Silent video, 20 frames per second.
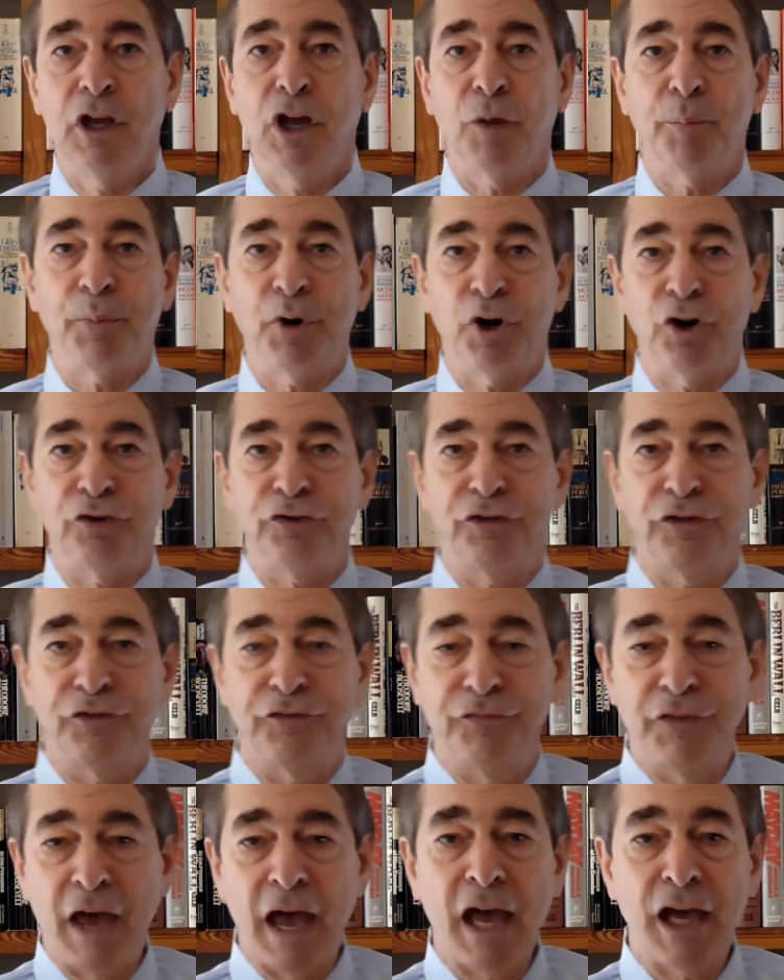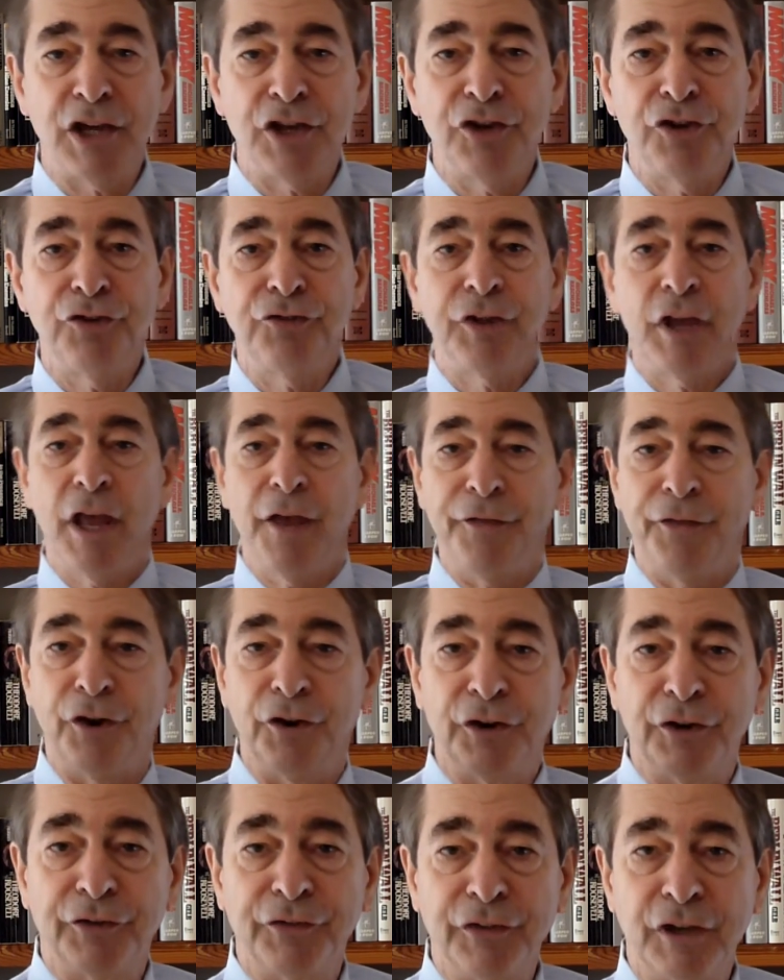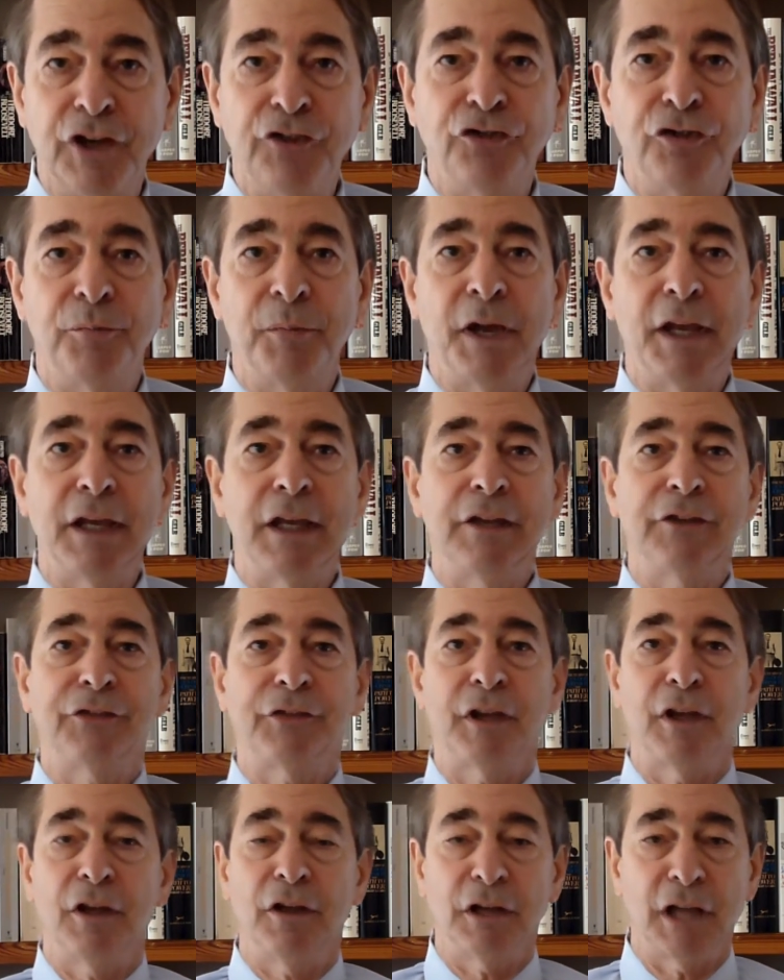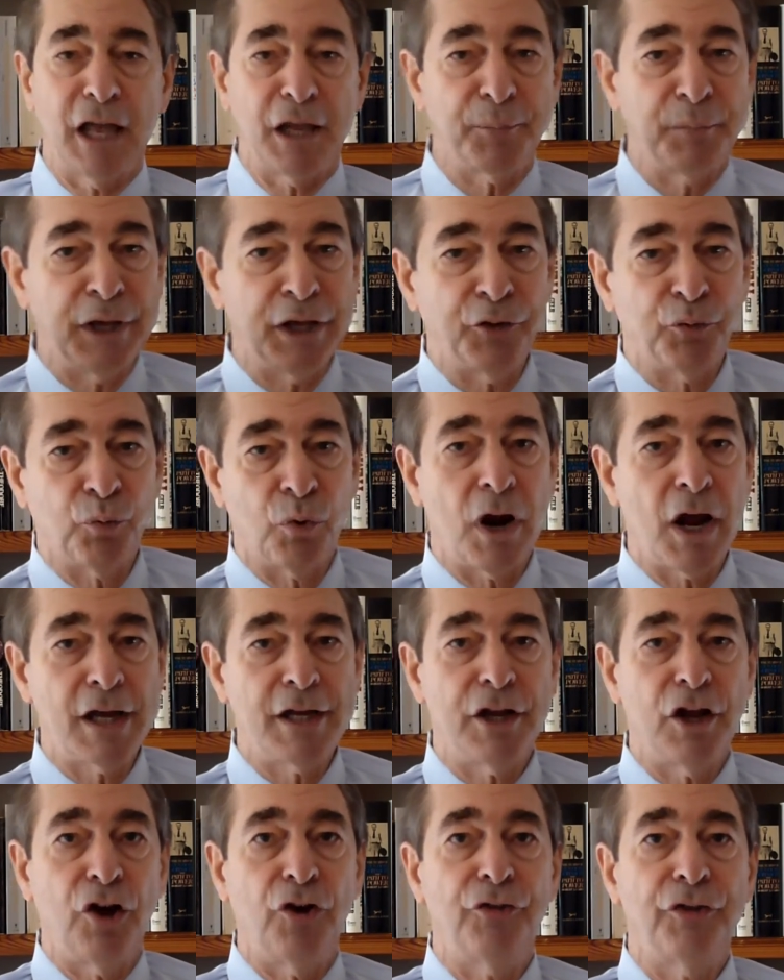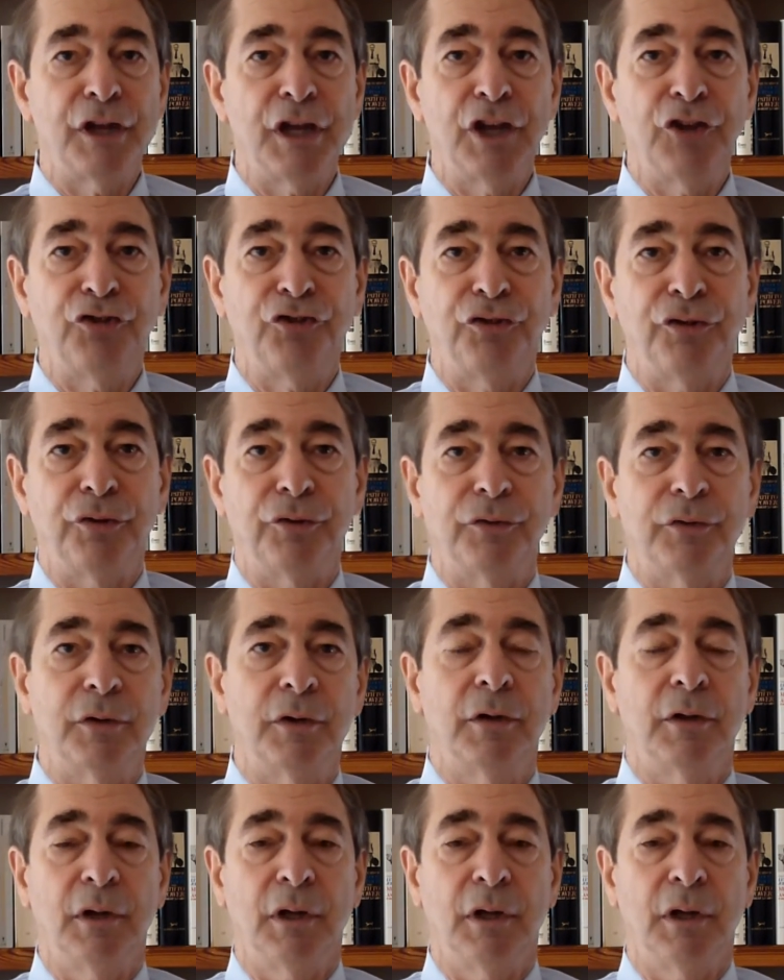a person's values, their decision-making skill, and being right on the issues.